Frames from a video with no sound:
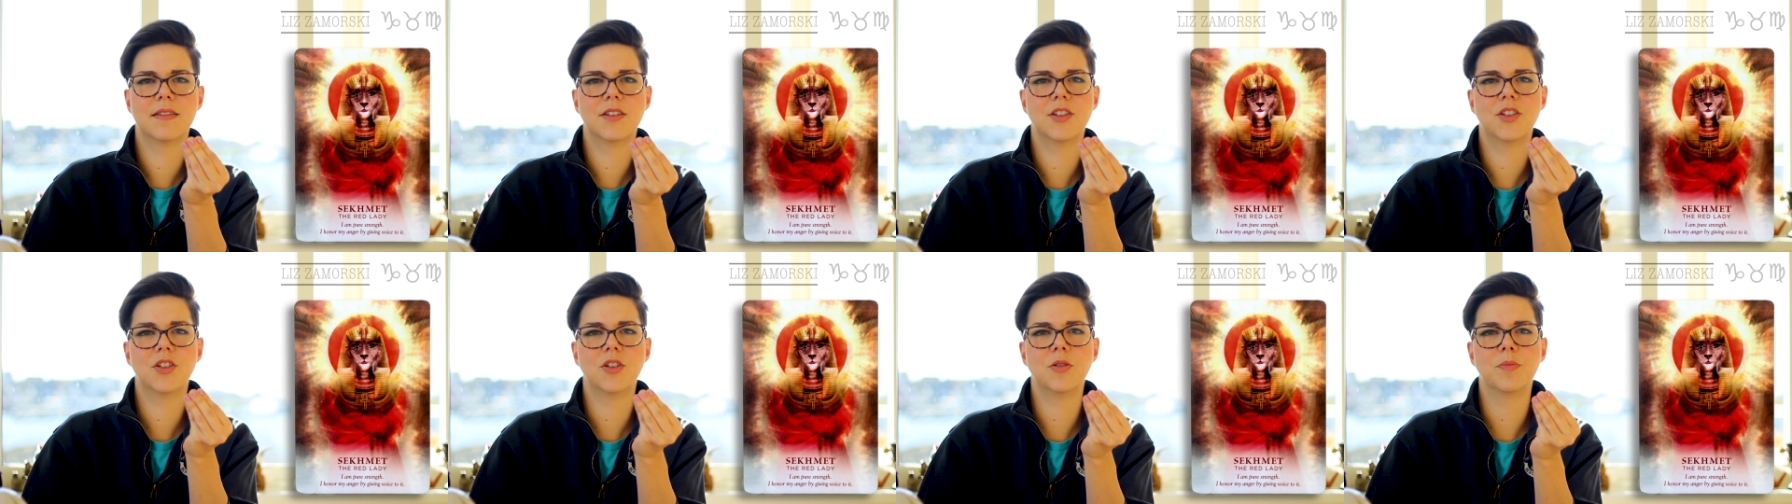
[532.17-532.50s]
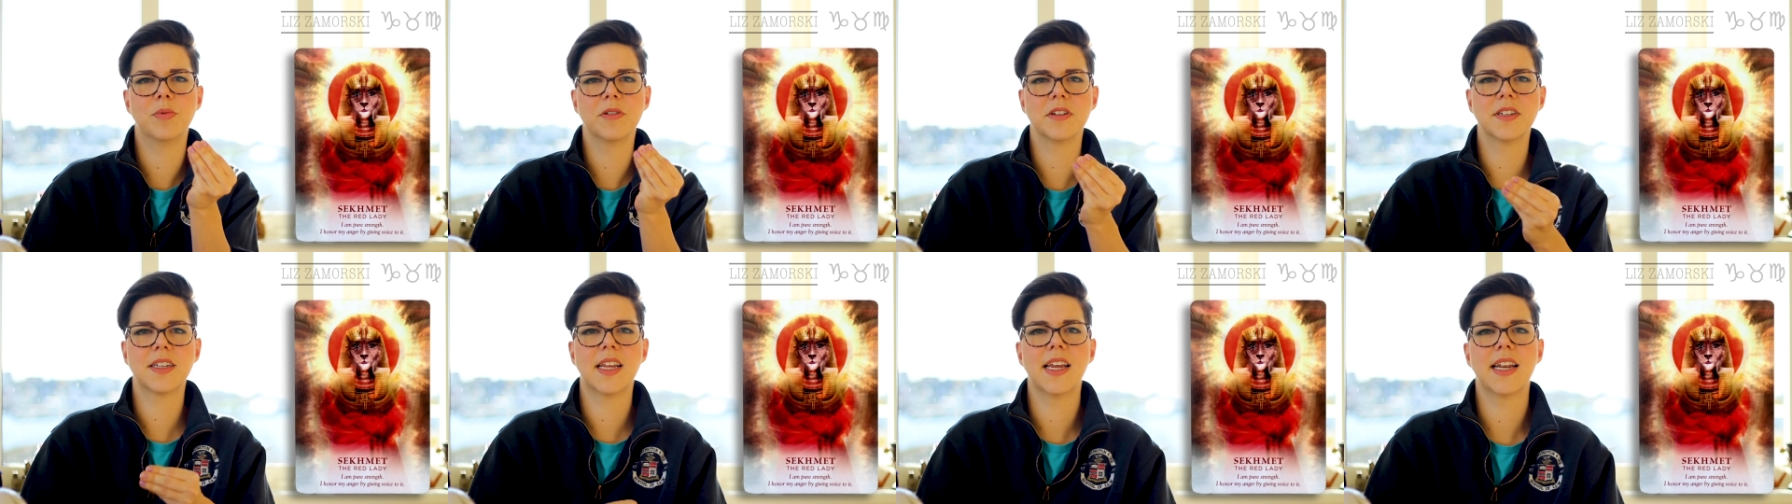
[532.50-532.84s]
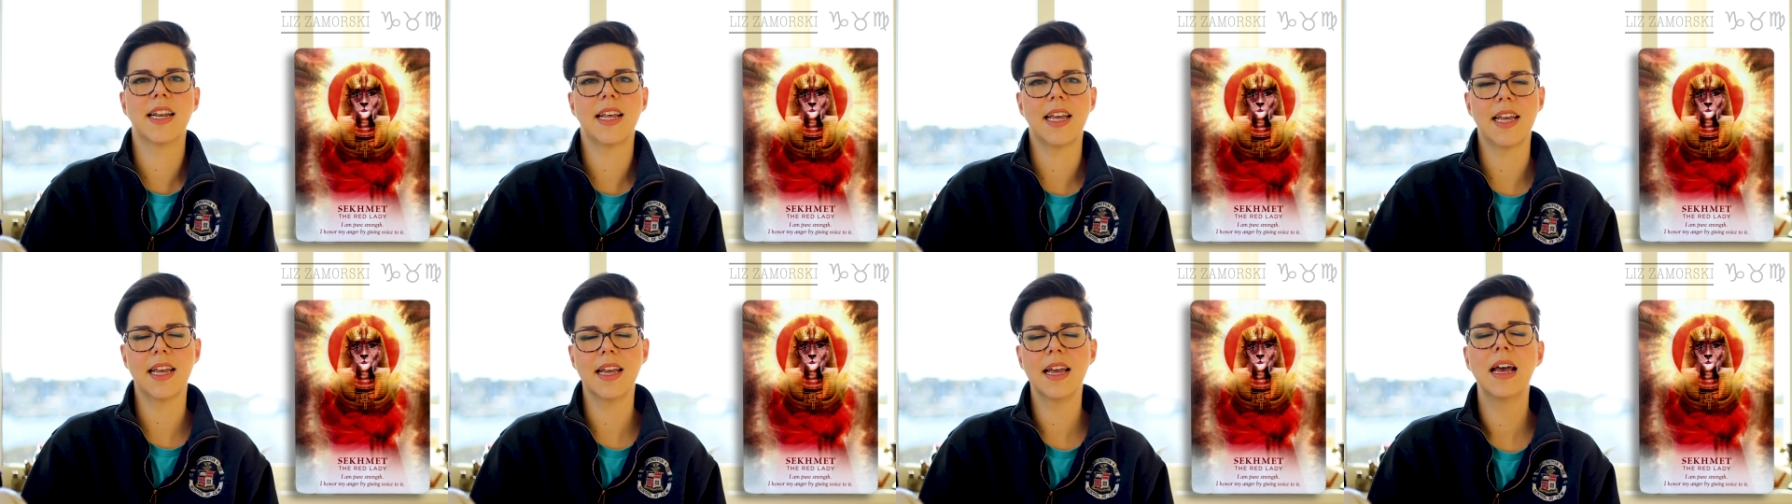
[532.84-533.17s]
super
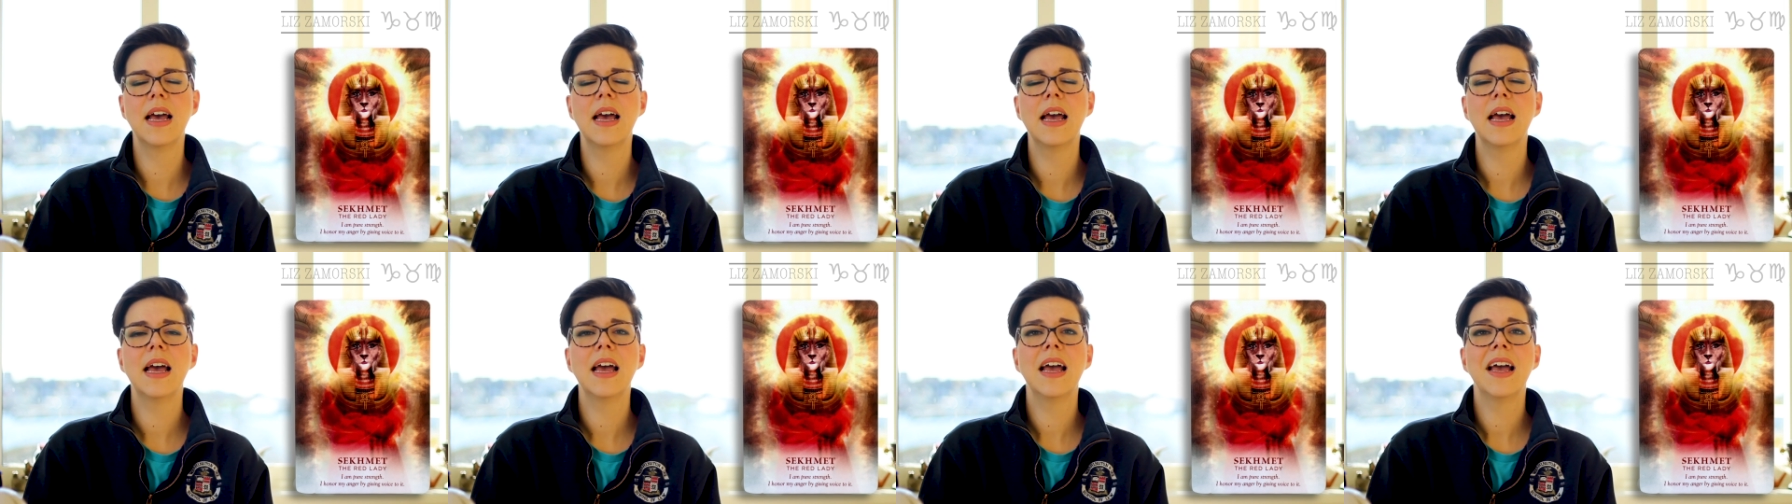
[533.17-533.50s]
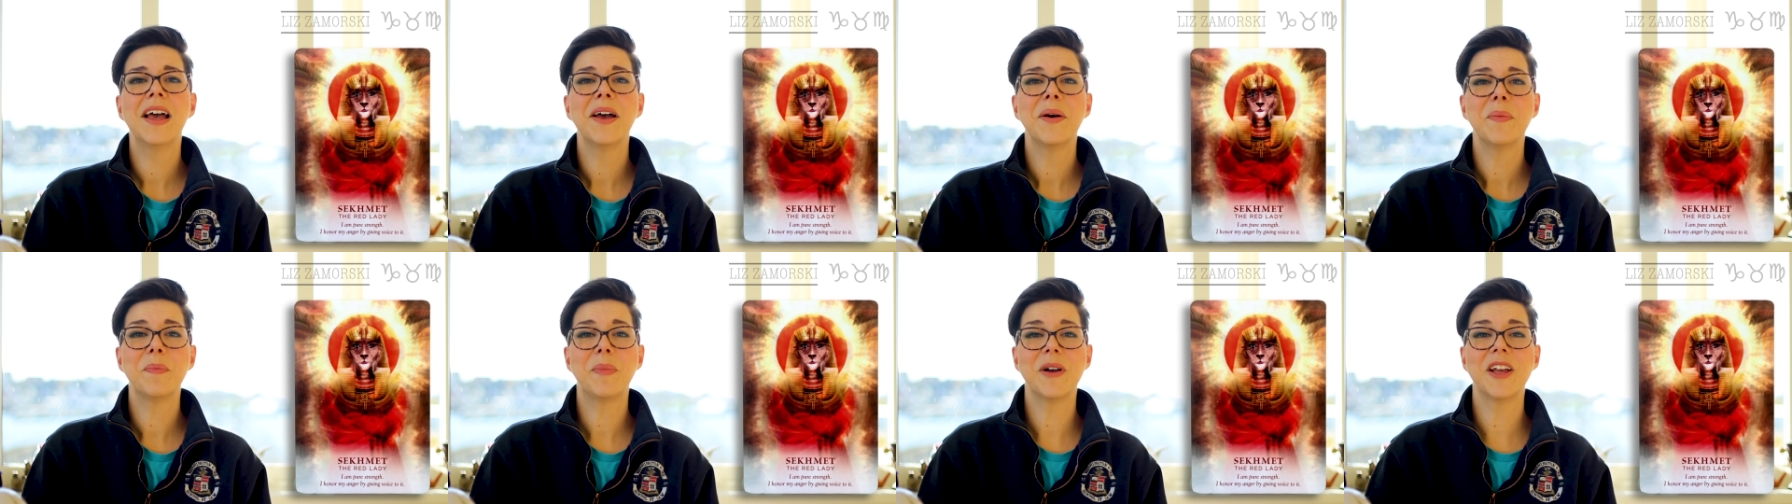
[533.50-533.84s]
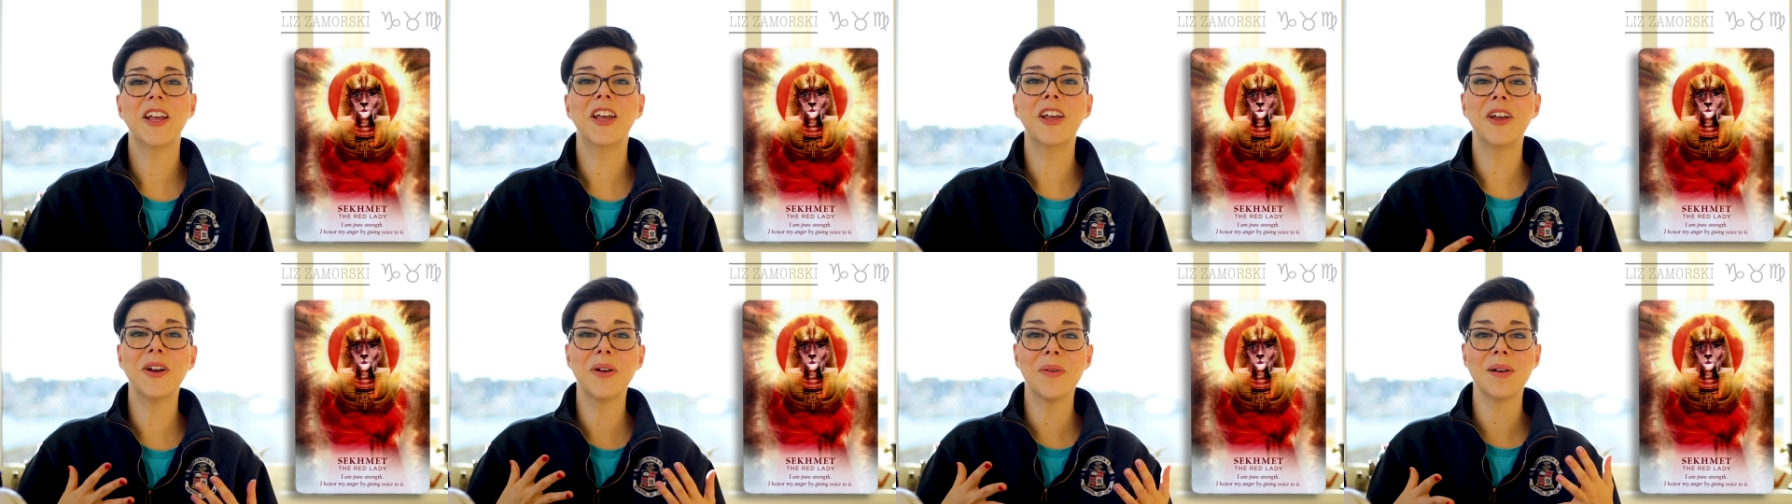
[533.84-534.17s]
skinny.
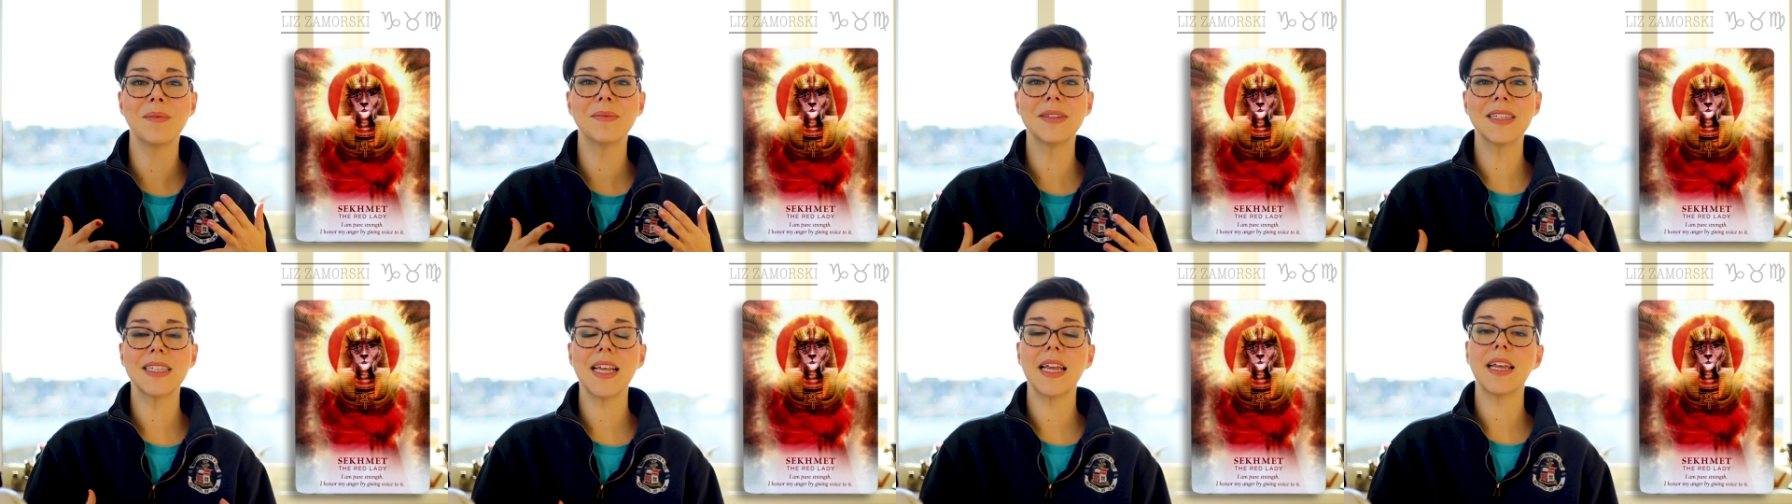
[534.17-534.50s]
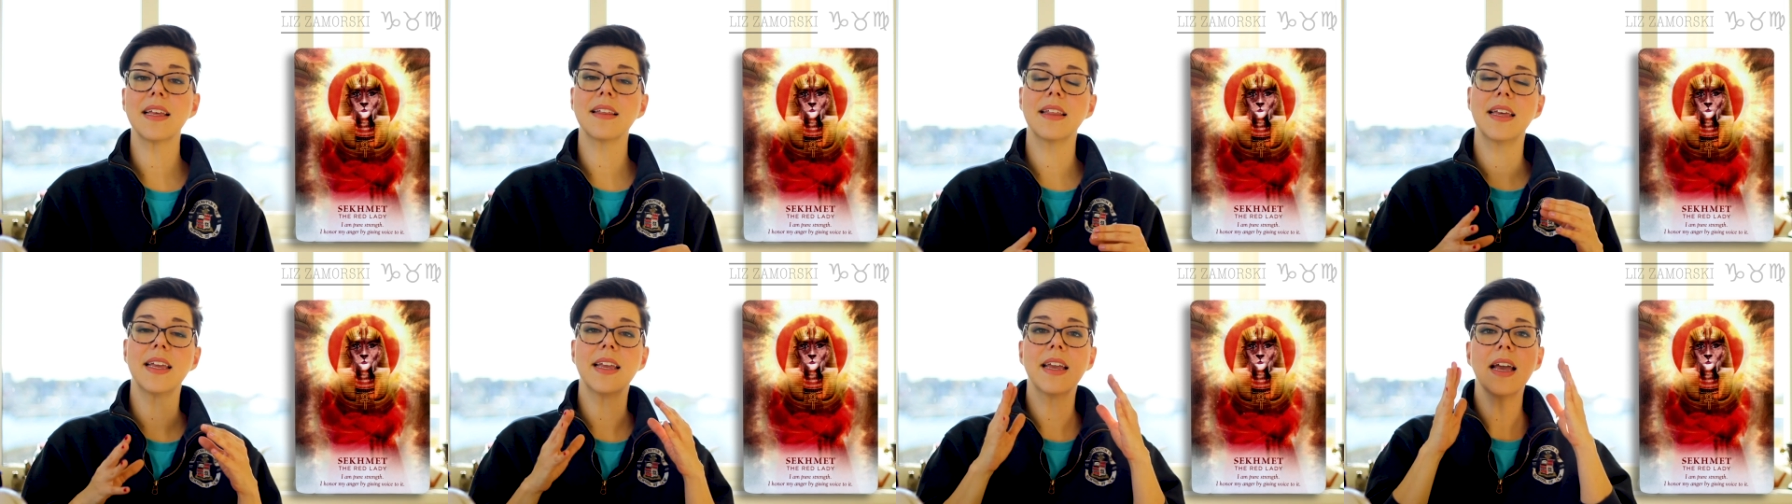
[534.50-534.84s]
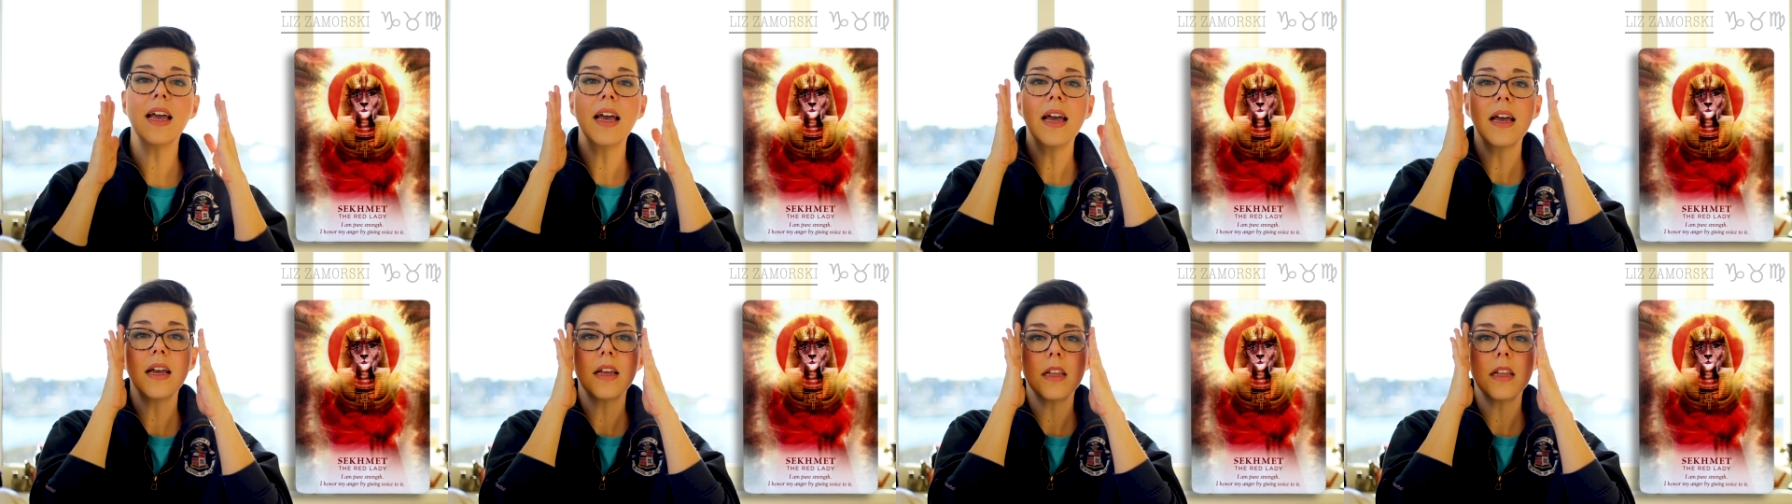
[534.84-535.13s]
But you know what I'm saying? Like,